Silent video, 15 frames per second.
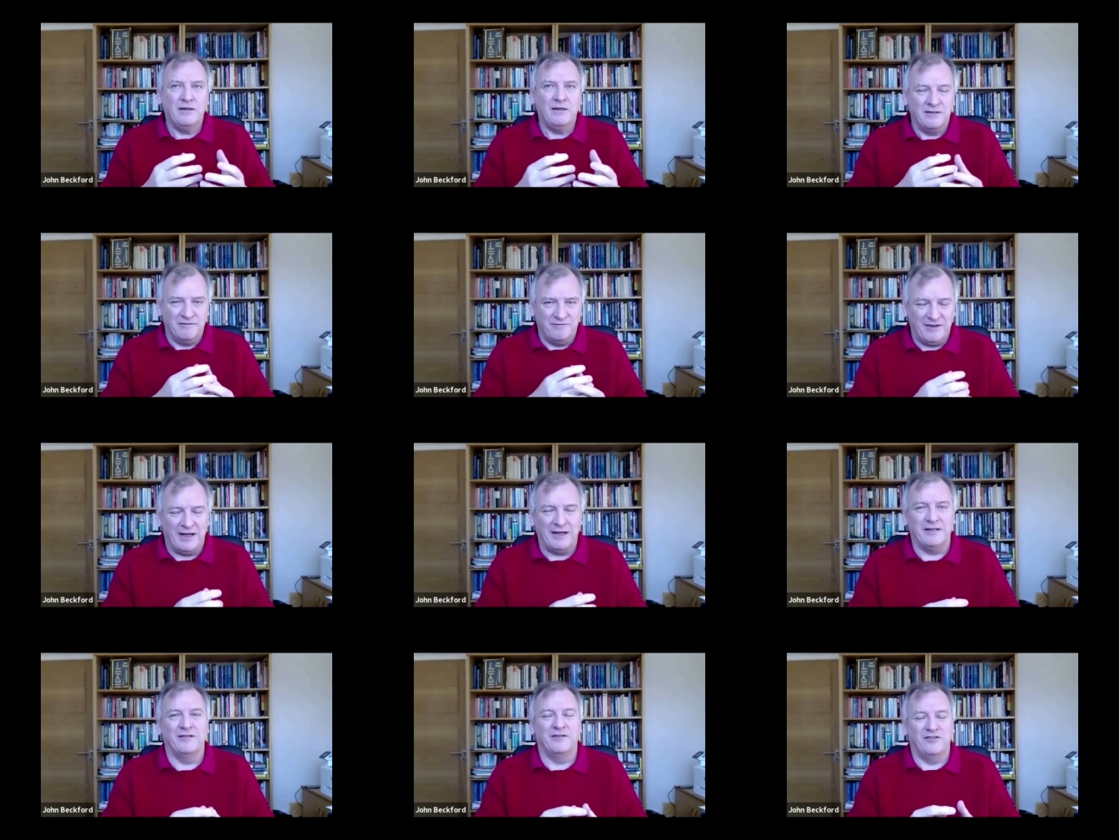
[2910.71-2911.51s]
the
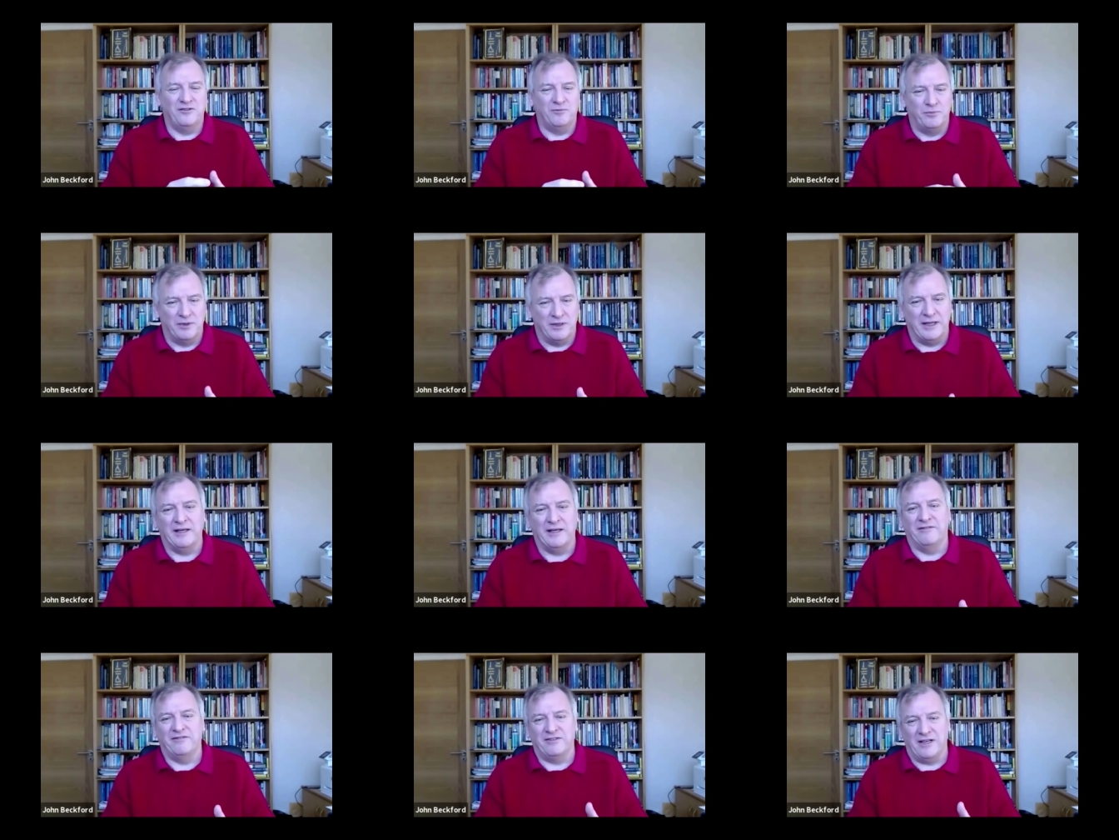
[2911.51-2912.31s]
values,
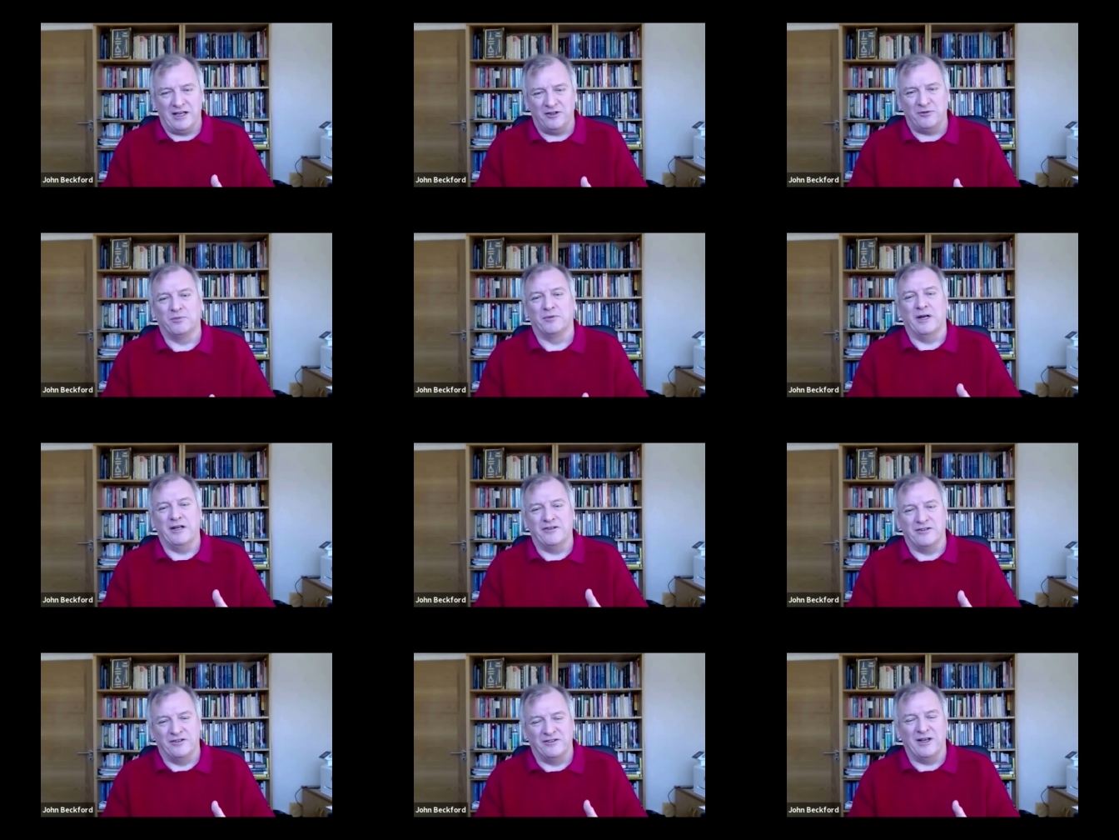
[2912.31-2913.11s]
beliefs,
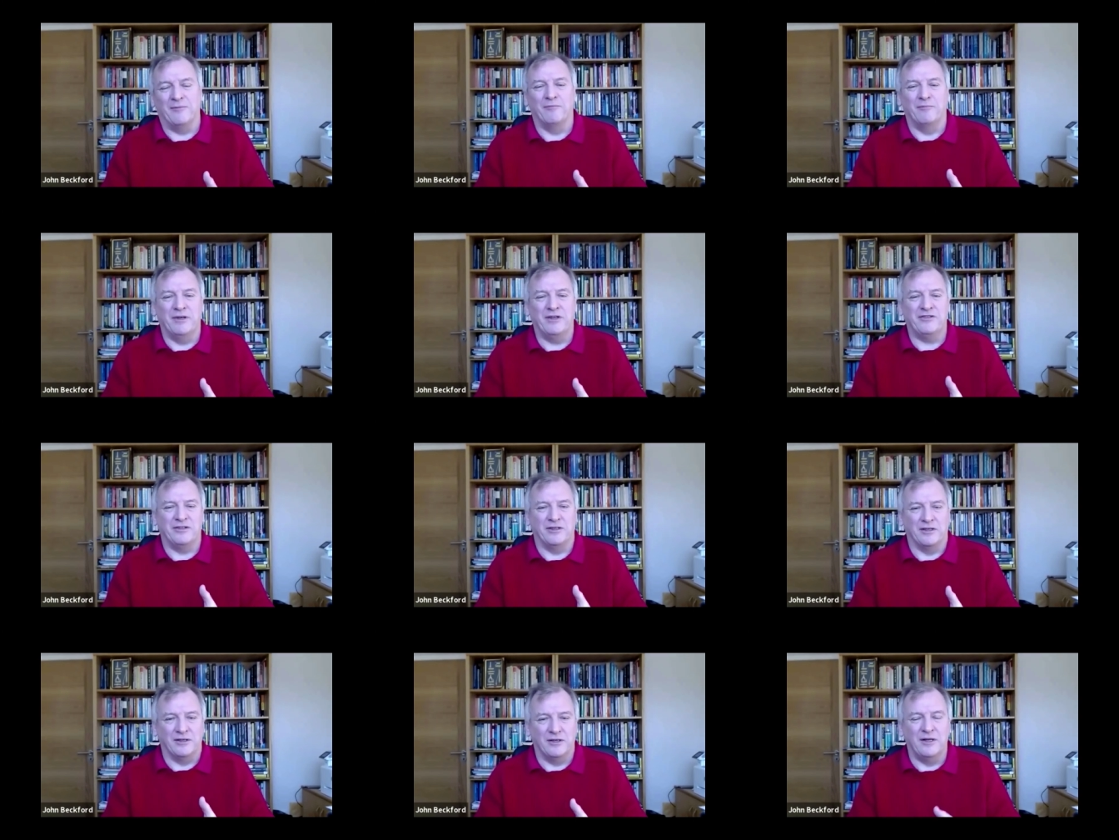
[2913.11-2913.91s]
aspirations,
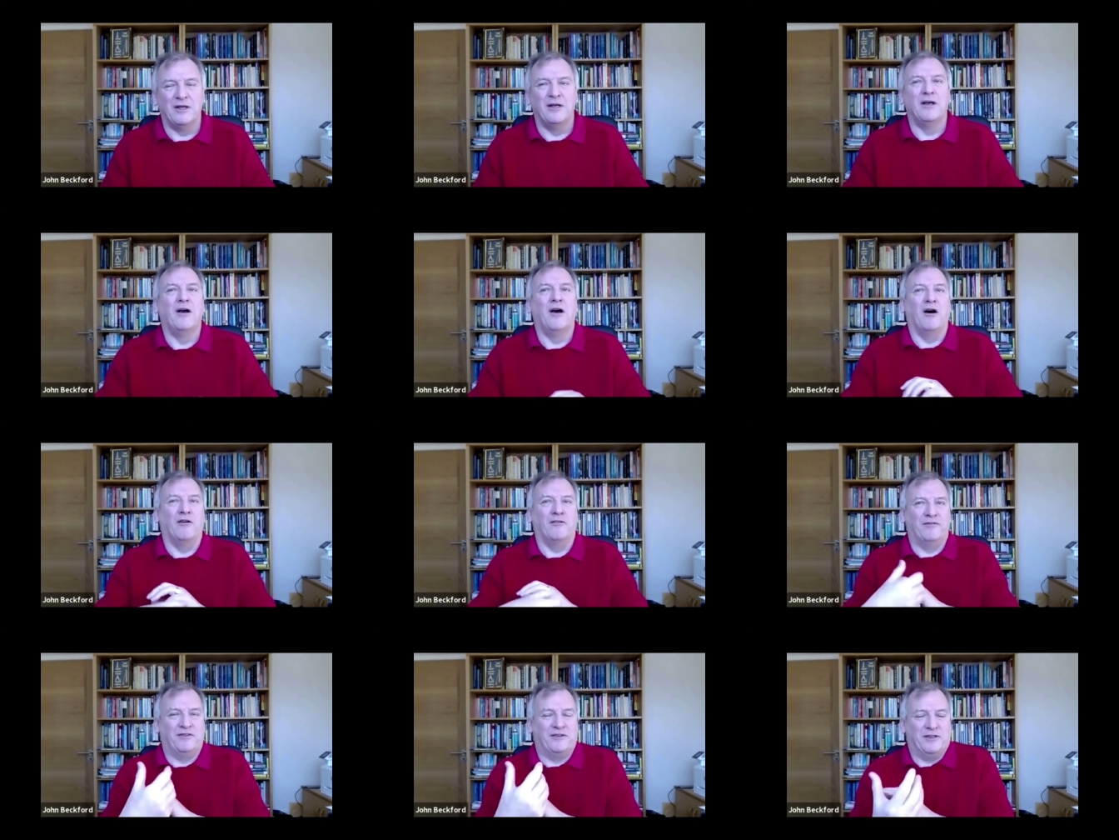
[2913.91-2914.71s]
ambition
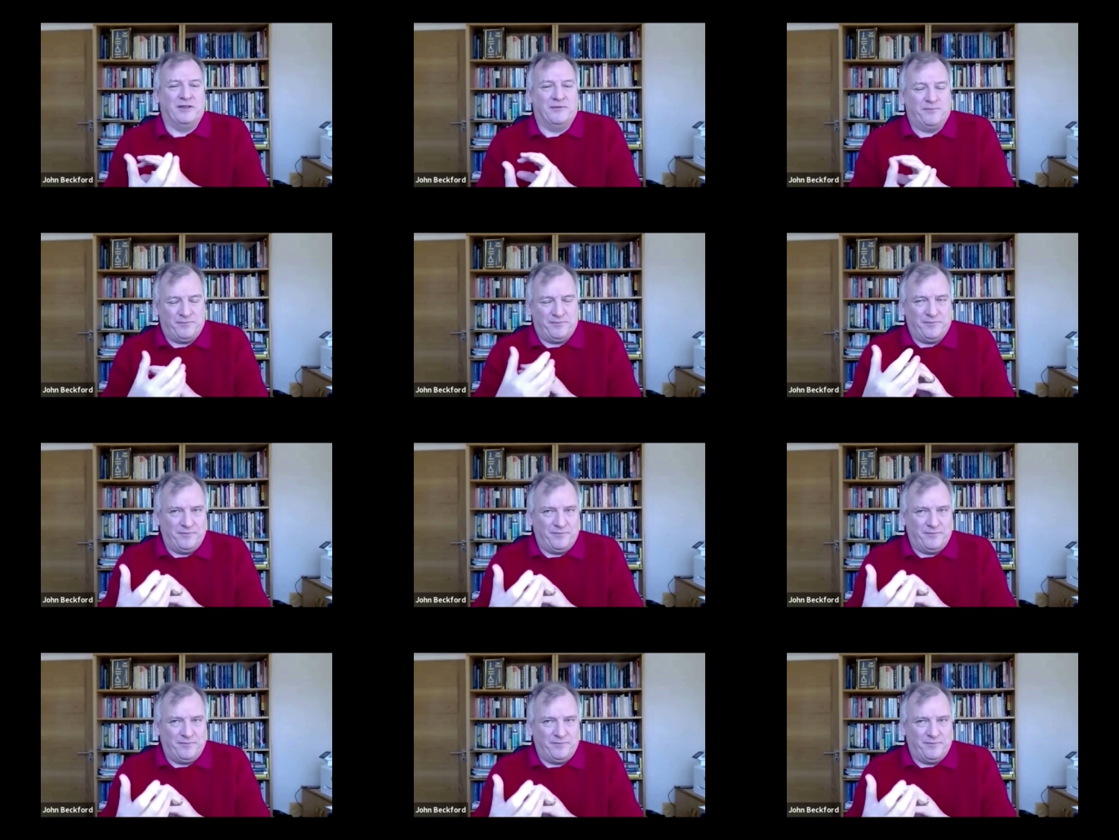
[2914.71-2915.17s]
of the